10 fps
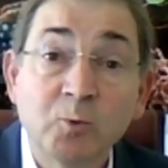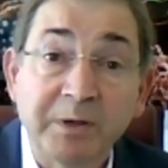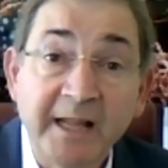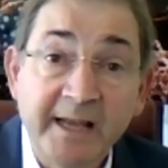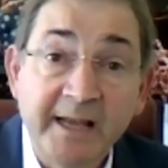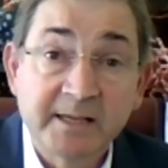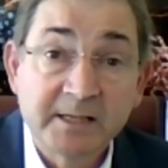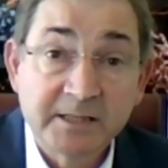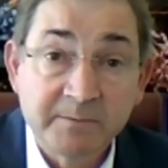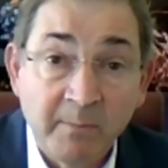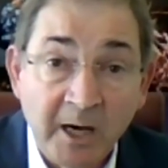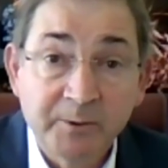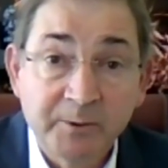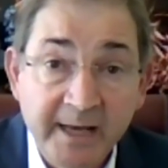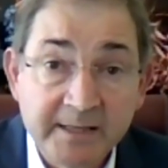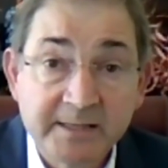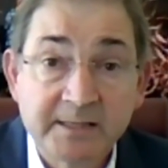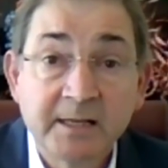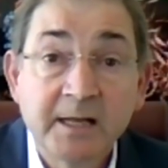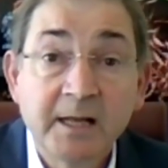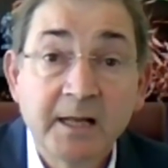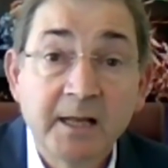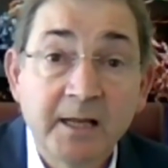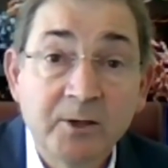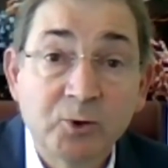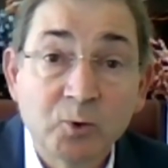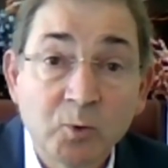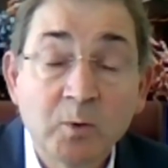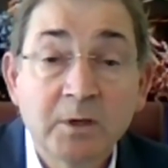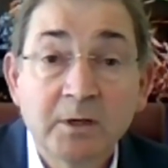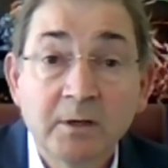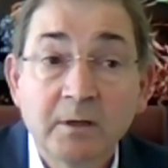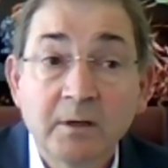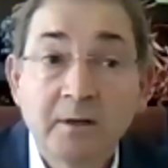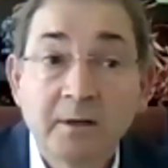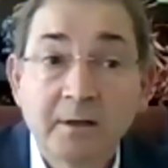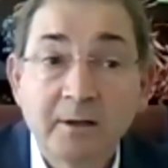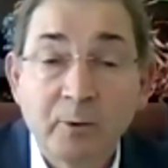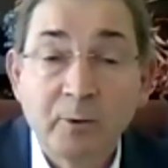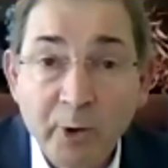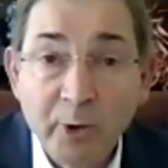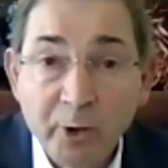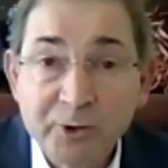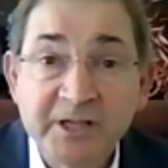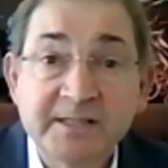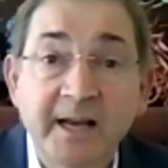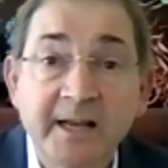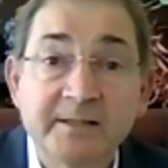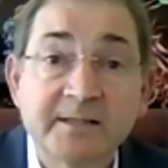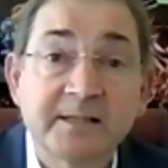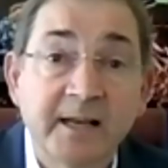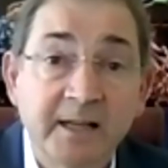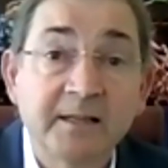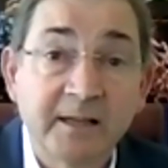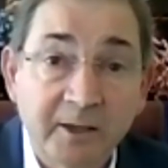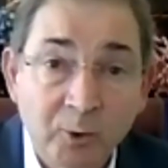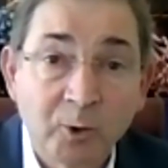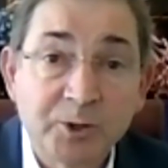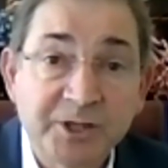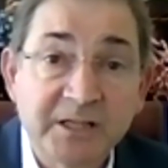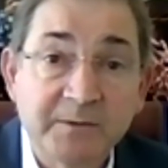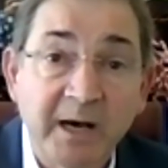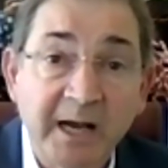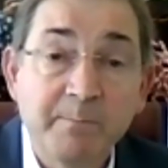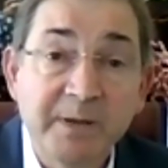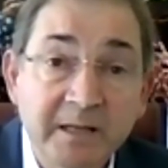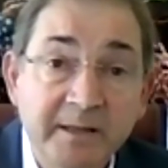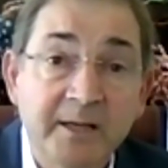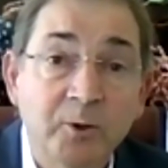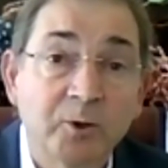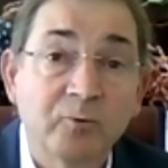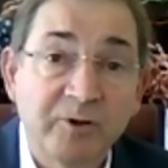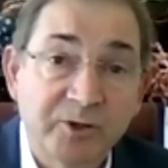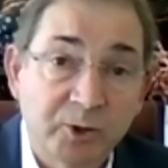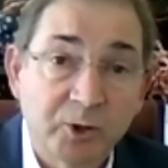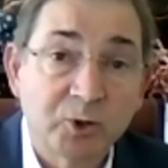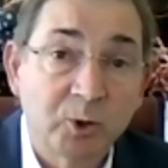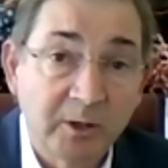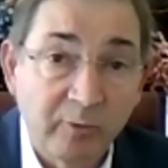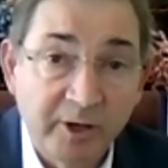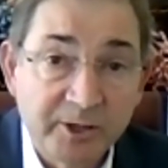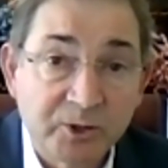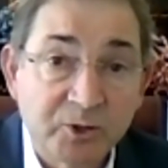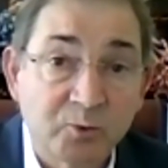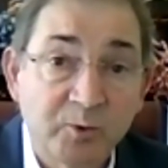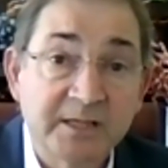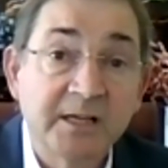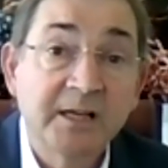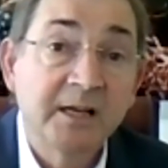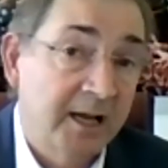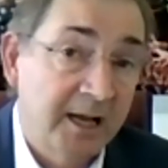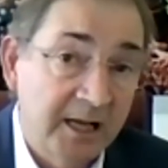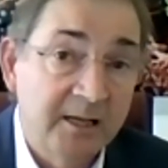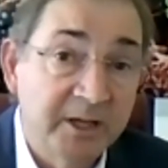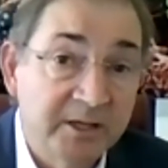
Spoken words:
to place smart bets into emerging science and technologies by building on research collaborations with academic